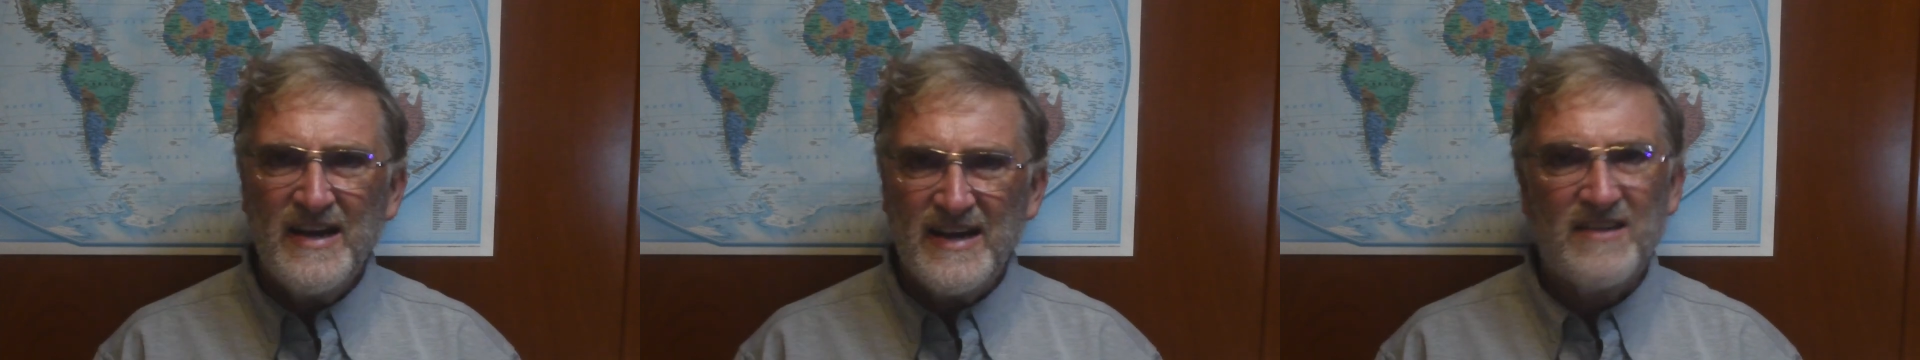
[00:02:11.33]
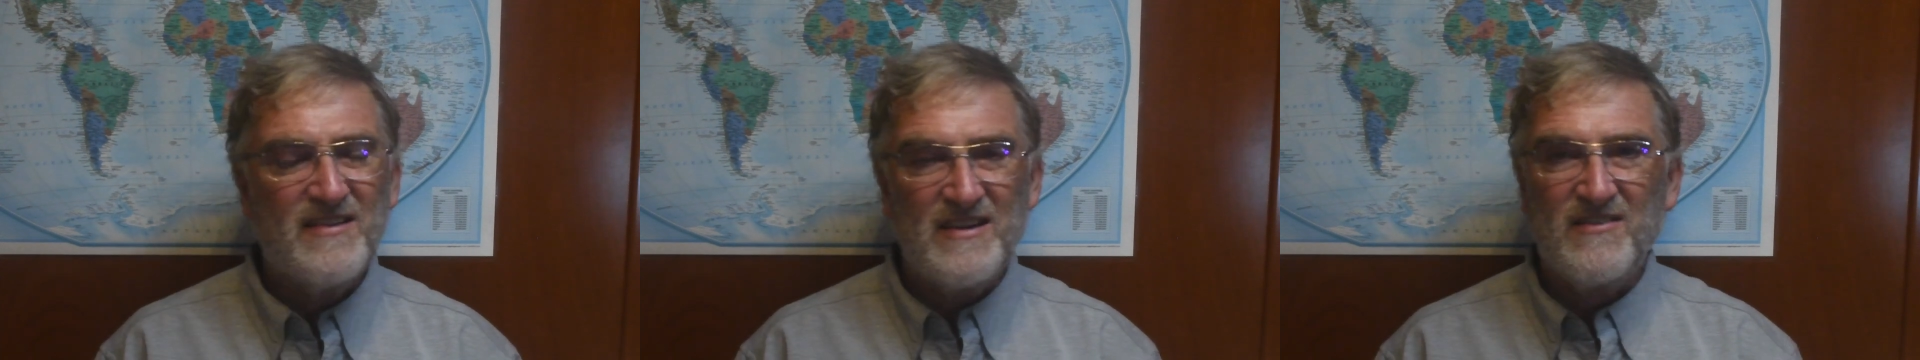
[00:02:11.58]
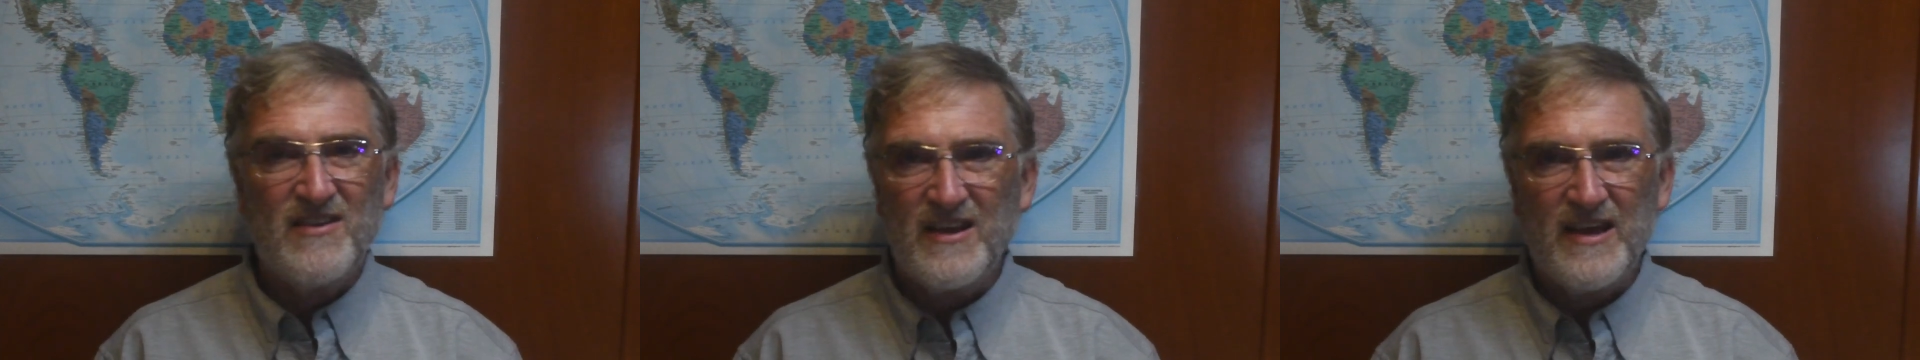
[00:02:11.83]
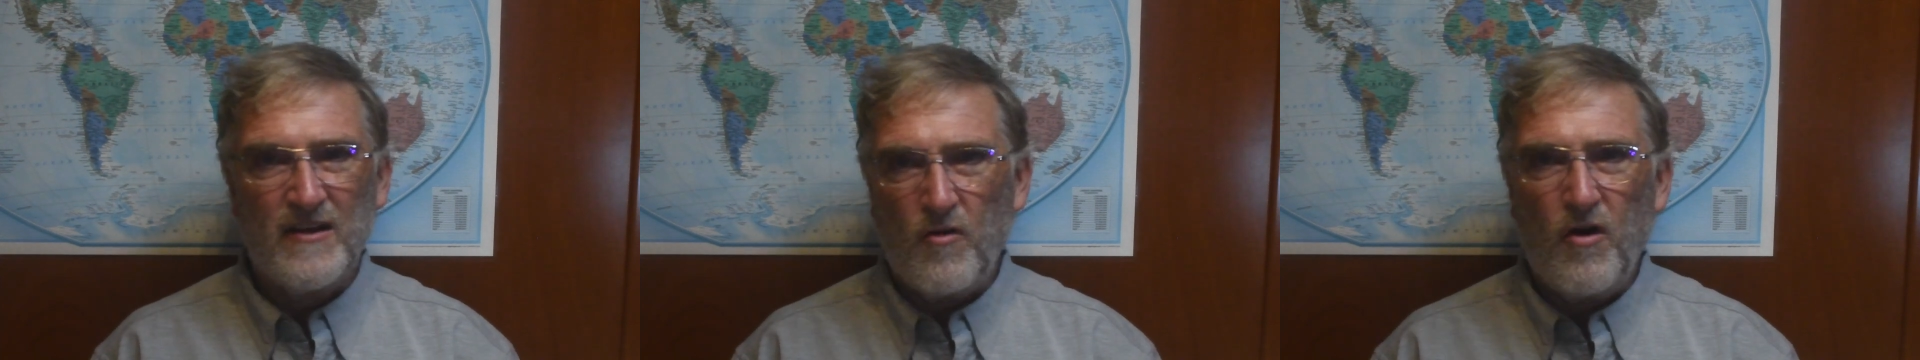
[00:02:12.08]
It's easy to
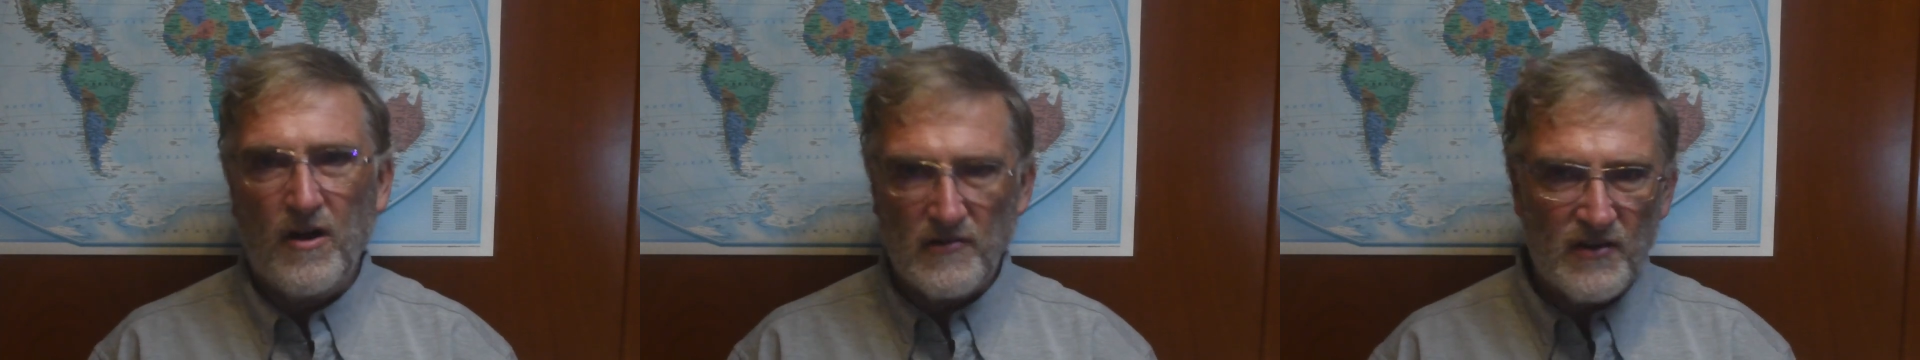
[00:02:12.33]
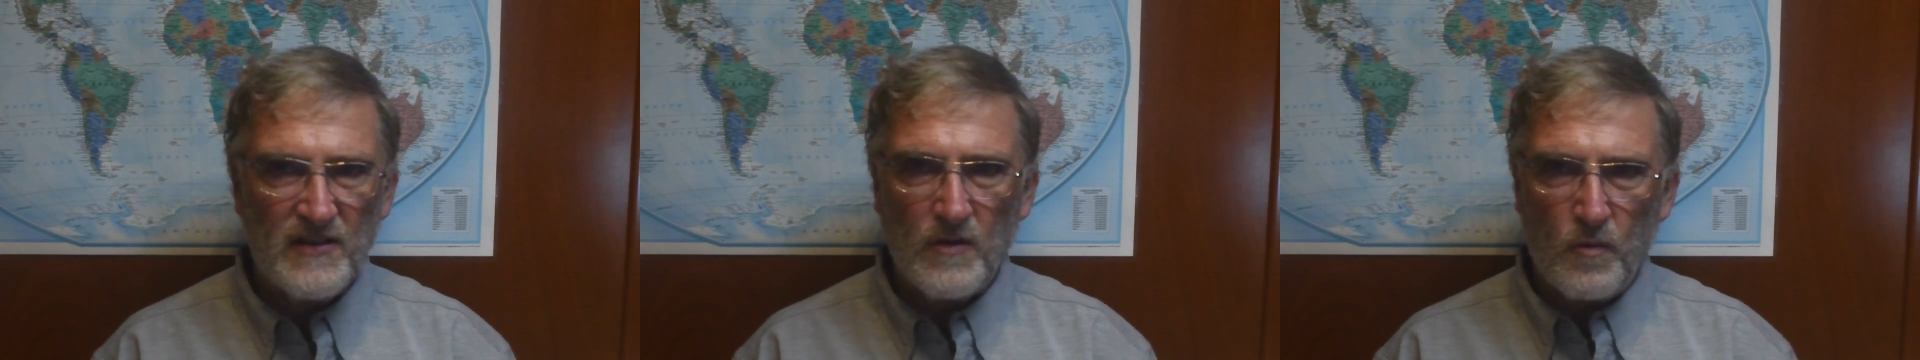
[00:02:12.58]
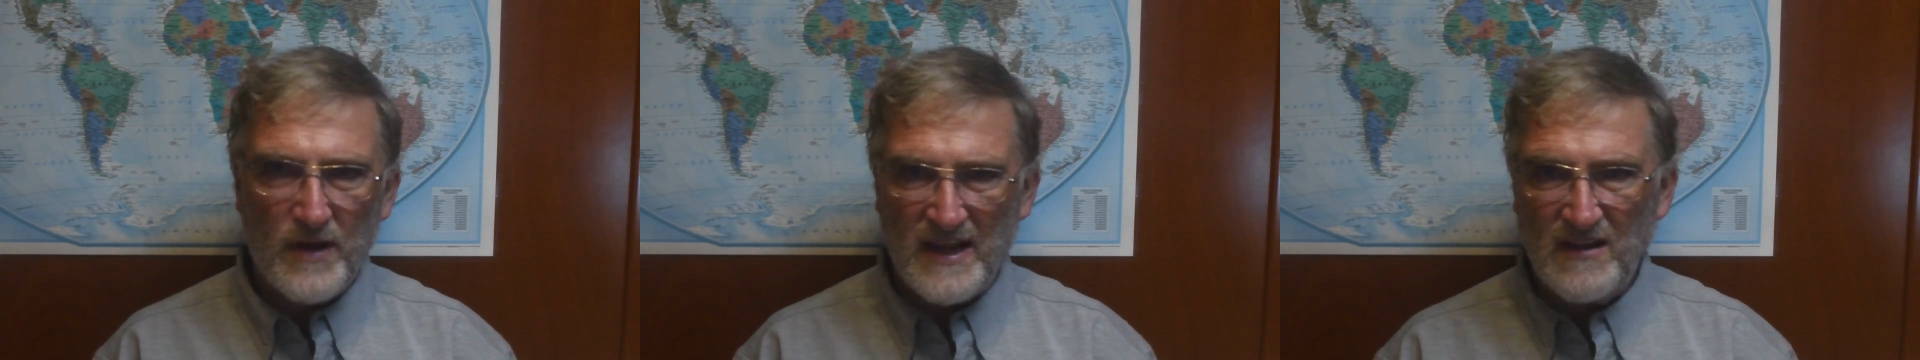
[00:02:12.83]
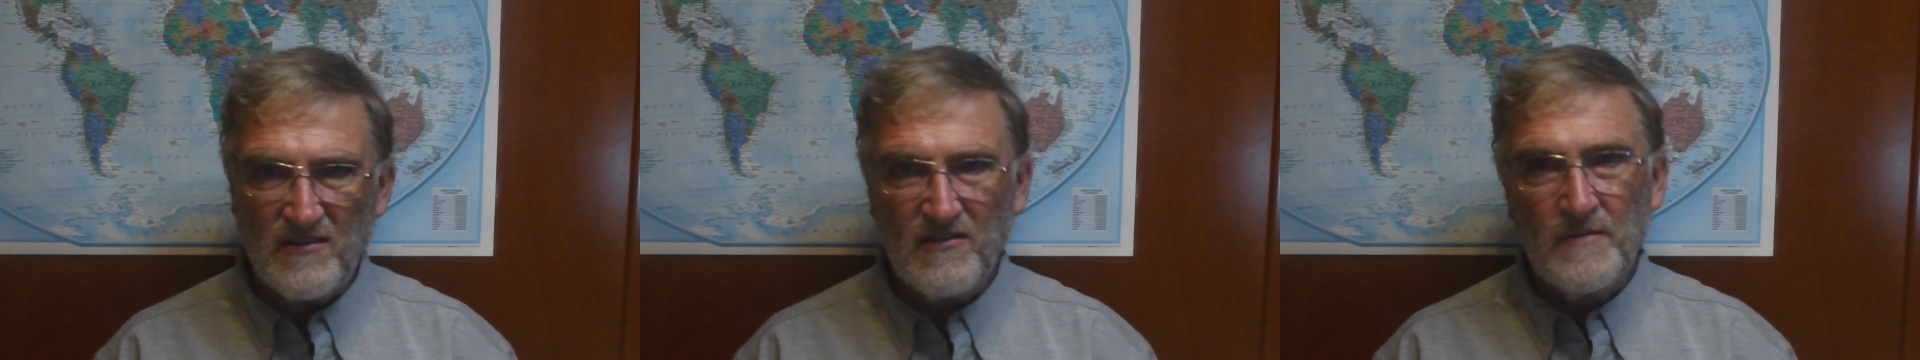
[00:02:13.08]
get lost in the
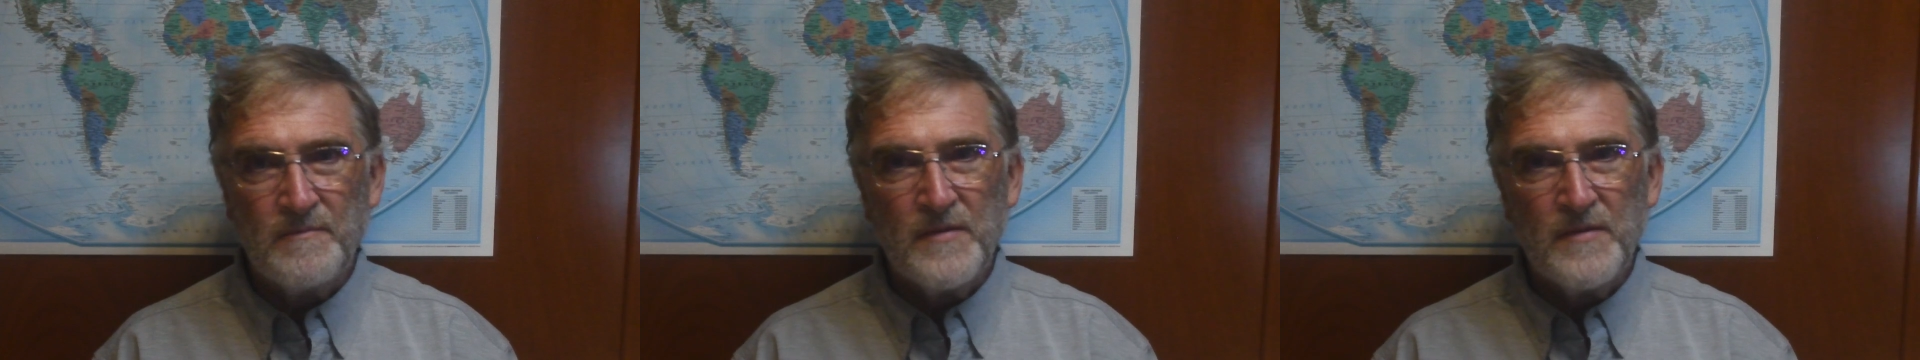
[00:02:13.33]
weeds.